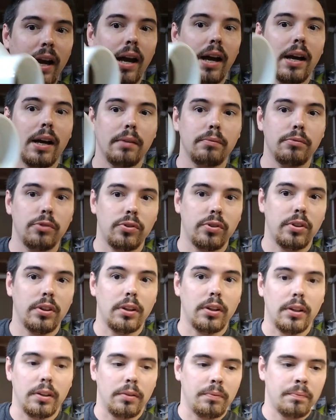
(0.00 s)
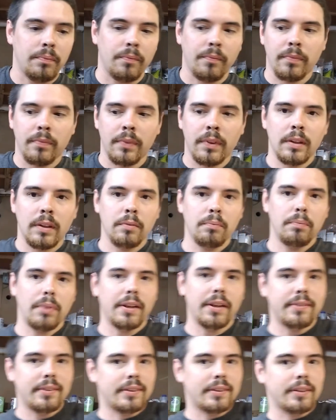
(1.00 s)
I'm just going to
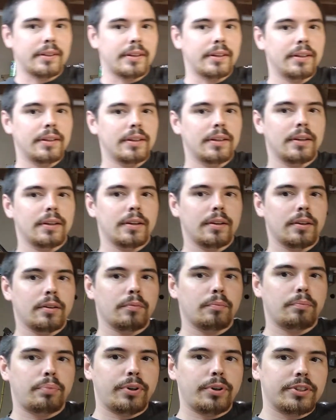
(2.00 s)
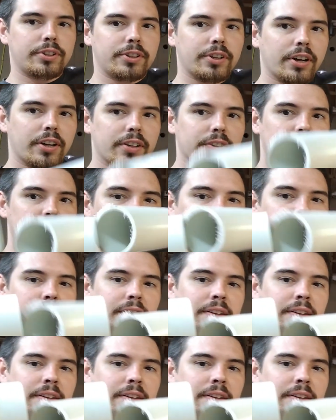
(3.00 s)
basically put it on there